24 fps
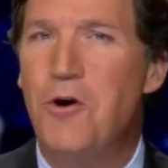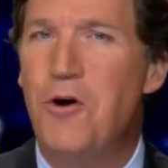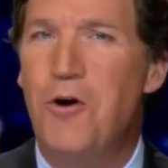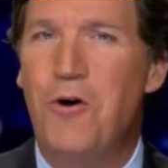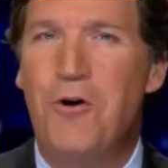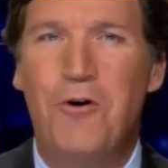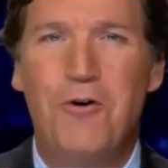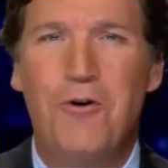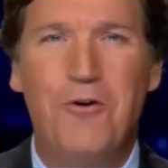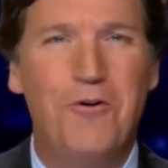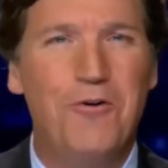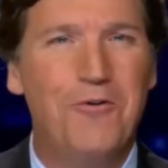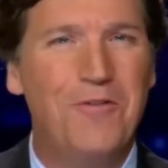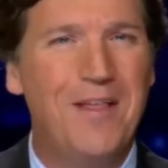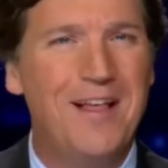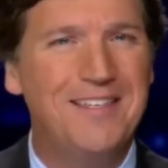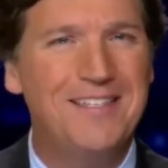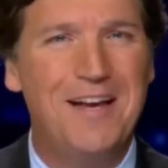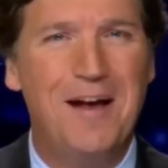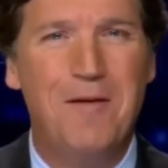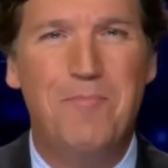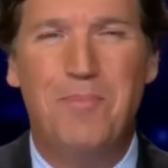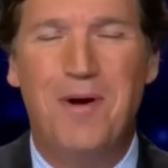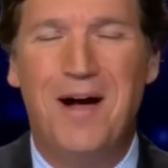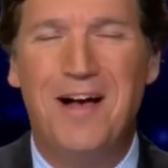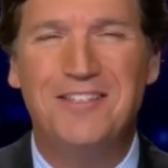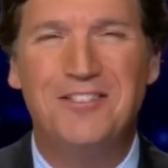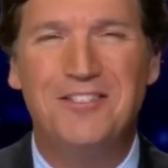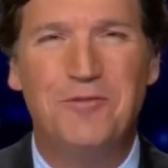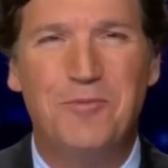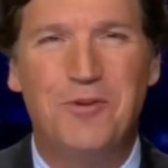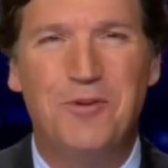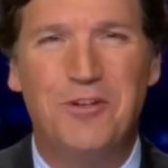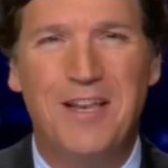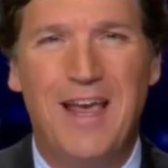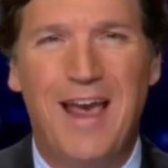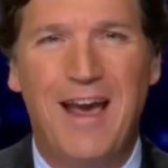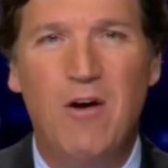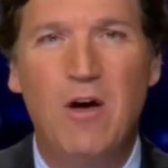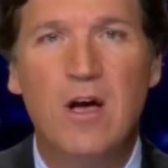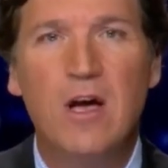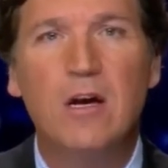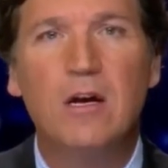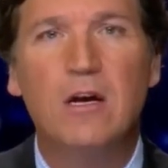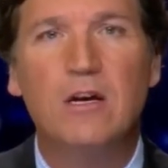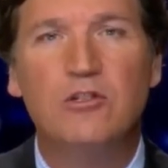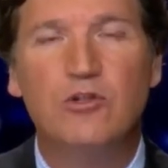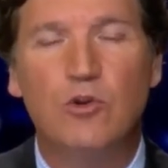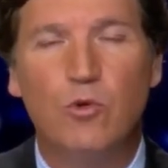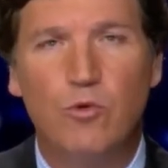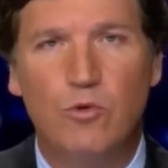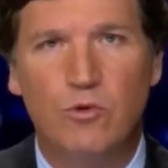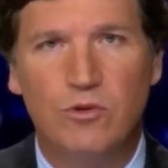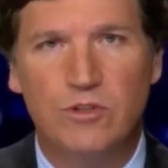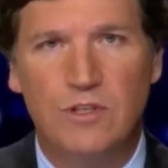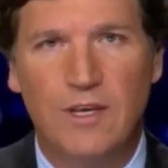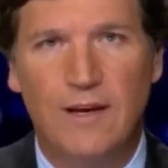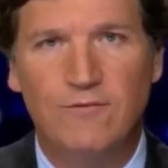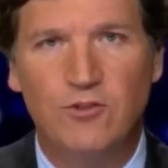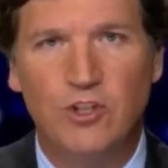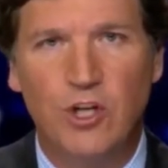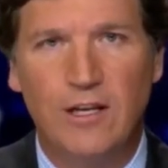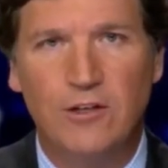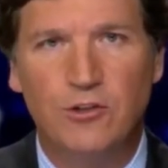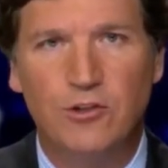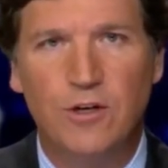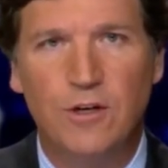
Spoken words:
Oh, that's not possible now because the rules have changed.